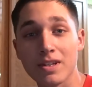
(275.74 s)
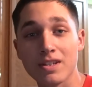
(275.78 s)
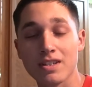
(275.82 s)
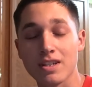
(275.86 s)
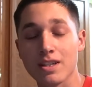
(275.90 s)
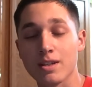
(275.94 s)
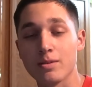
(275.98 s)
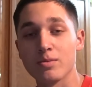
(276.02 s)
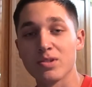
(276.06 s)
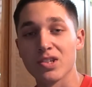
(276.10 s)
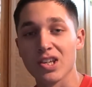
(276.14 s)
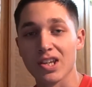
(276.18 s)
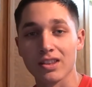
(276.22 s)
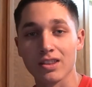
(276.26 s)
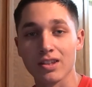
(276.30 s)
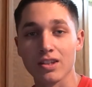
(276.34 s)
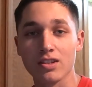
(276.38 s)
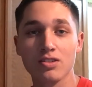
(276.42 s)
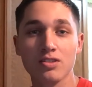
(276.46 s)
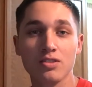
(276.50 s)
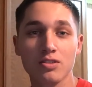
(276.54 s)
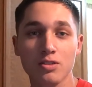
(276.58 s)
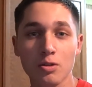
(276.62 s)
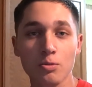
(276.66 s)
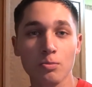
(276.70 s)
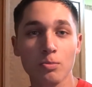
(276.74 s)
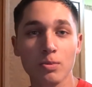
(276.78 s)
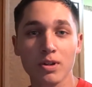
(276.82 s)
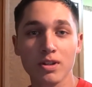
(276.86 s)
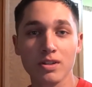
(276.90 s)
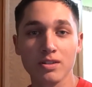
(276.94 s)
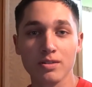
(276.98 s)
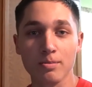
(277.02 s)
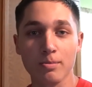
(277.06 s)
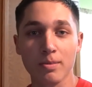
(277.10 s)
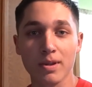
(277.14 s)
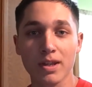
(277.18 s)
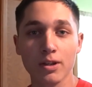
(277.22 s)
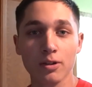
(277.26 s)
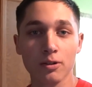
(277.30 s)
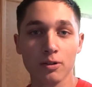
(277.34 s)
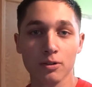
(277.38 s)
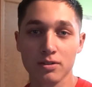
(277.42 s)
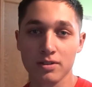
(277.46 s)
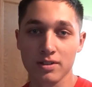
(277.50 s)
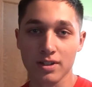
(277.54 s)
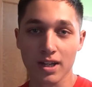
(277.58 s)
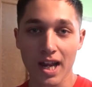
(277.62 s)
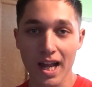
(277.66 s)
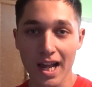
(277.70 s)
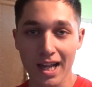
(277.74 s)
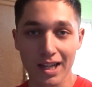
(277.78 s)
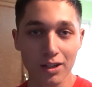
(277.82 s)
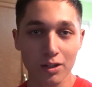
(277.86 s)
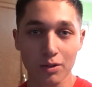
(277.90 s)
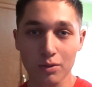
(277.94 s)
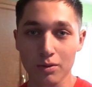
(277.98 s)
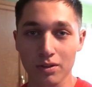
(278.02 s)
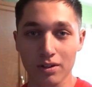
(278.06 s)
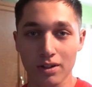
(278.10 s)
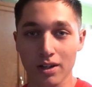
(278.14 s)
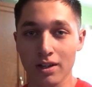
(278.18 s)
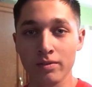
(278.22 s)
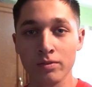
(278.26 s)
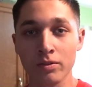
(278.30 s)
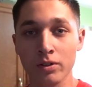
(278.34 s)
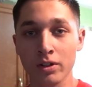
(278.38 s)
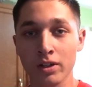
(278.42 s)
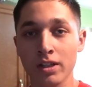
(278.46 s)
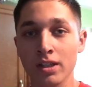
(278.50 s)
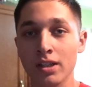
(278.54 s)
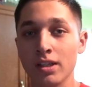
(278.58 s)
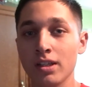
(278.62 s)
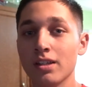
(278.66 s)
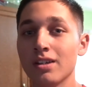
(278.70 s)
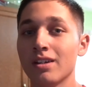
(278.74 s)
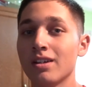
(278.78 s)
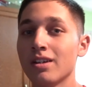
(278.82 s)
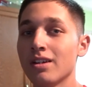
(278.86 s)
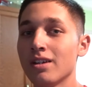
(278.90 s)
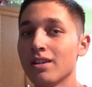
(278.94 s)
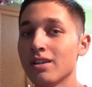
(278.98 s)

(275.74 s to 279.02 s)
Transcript: seems like the stupidest meal snack you can ever eat,